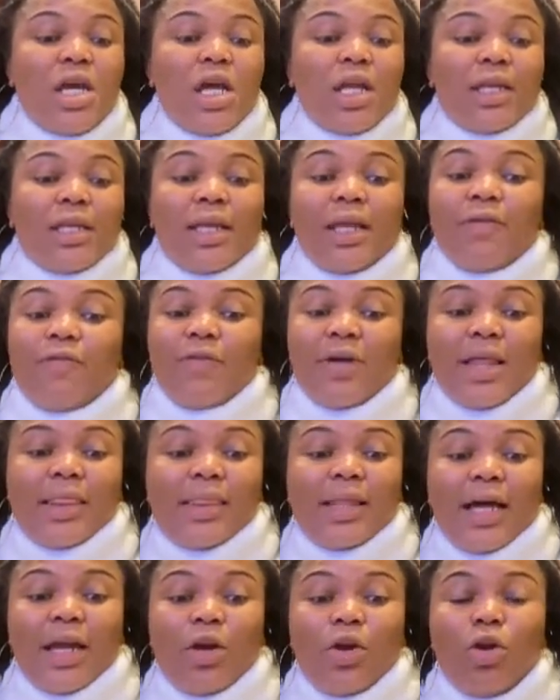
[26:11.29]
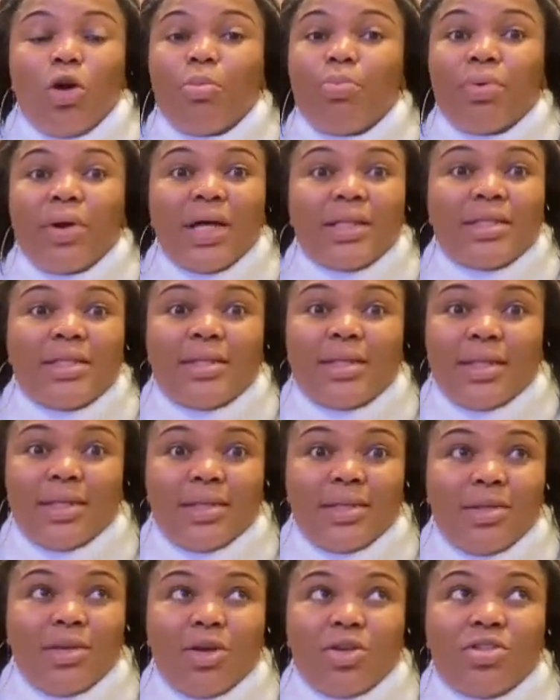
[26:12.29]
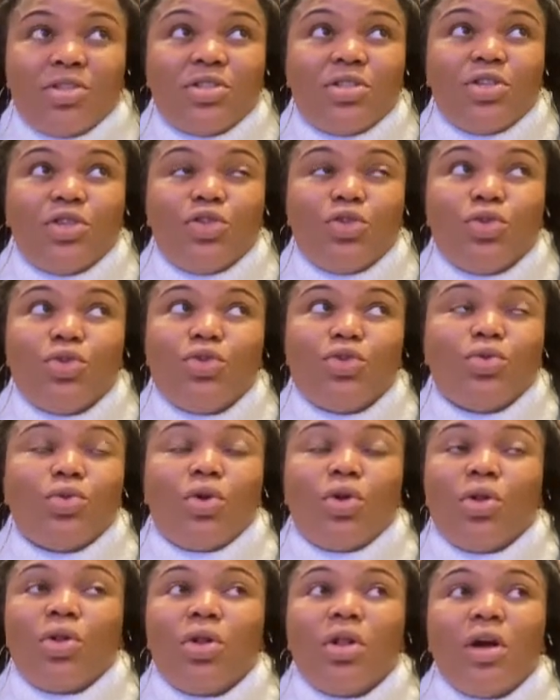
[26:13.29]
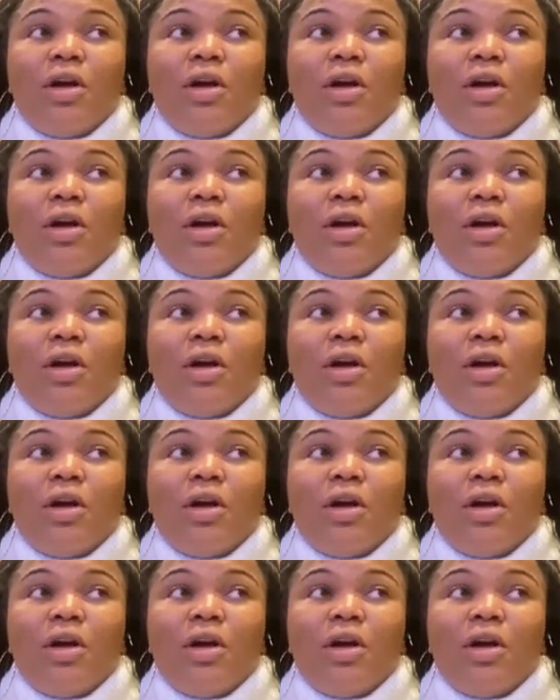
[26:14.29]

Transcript: the fact that law practice is not the usual